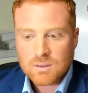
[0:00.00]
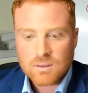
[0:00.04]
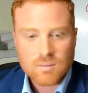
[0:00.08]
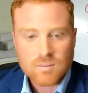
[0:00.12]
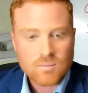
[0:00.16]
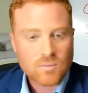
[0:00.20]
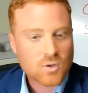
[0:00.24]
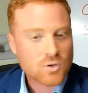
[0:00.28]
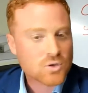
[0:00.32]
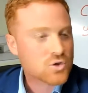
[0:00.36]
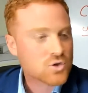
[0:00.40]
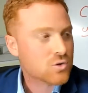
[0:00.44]
I'm
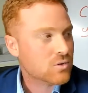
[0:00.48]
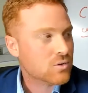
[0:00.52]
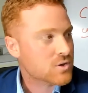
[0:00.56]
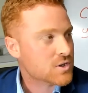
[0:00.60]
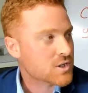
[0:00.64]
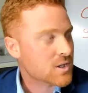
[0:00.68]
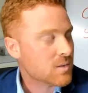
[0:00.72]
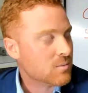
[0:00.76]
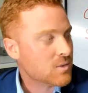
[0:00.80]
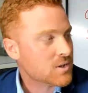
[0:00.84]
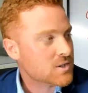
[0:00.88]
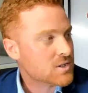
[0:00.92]
not sure.
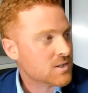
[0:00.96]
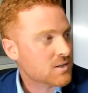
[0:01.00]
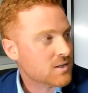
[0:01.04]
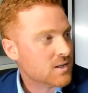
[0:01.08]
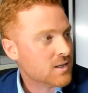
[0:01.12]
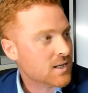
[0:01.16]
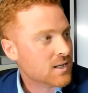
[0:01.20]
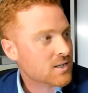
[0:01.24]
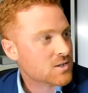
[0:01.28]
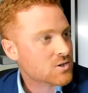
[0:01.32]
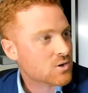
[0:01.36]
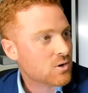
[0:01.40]
Someone's in the
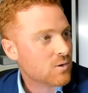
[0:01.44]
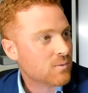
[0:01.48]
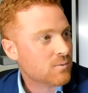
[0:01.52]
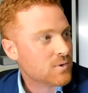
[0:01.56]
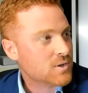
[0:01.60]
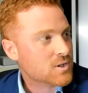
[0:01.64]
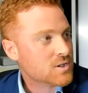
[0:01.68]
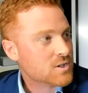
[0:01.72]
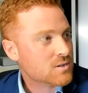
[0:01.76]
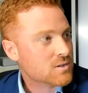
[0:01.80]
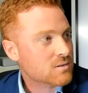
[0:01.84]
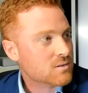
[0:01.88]
next
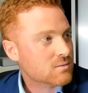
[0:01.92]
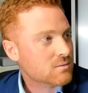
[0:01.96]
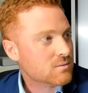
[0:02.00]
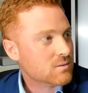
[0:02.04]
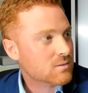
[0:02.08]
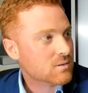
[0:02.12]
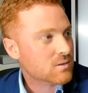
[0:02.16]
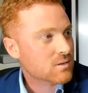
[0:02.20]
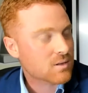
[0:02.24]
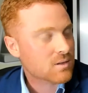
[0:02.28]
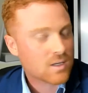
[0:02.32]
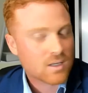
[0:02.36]
office.
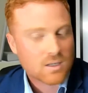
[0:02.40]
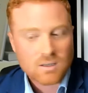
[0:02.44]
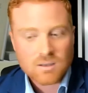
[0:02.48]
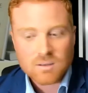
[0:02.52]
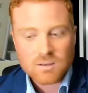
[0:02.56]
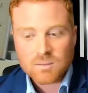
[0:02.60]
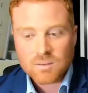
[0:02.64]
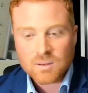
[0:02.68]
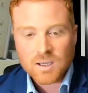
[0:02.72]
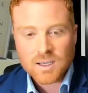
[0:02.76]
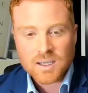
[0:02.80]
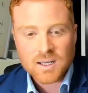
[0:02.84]

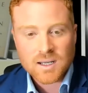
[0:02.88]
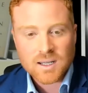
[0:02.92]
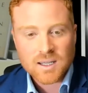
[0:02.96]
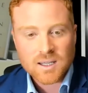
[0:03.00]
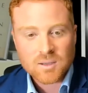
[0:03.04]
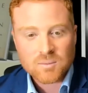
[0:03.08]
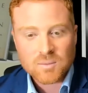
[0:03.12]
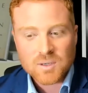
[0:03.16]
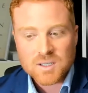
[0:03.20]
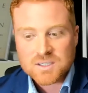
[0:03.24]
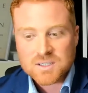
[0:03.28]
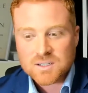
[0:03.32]
I can hear
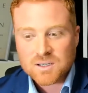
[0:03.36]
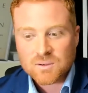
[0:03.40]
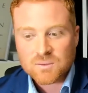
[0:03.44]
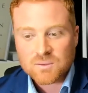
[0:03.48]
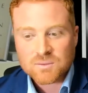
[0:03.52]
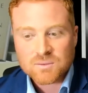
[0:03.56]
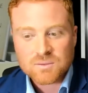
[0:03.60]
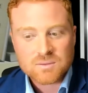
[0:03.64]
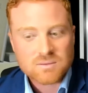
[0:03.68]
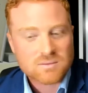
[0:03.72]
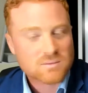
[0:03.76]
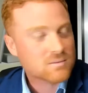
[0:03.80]
myself.